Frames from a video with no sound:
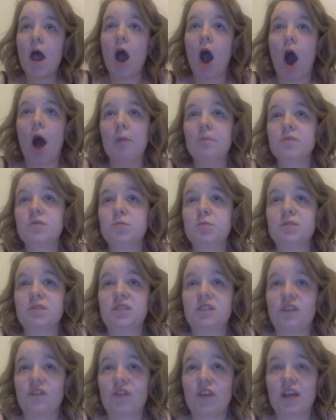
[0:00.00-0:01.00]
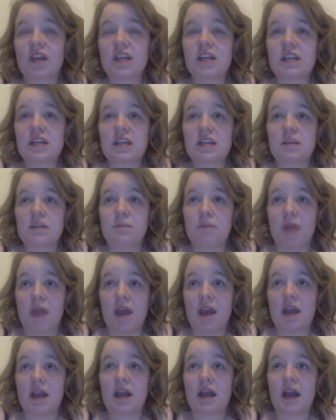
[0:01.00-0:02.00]
I'm specifically going to
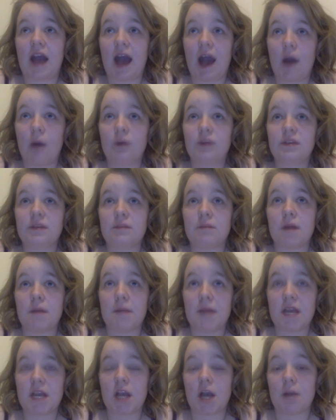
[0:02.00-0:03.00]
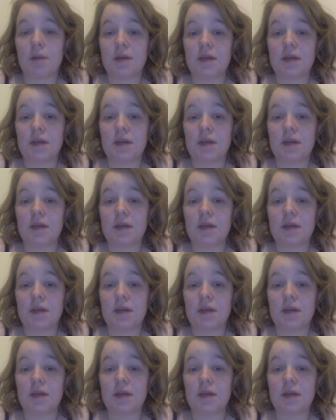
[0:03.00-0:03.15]
pick how I did my makeup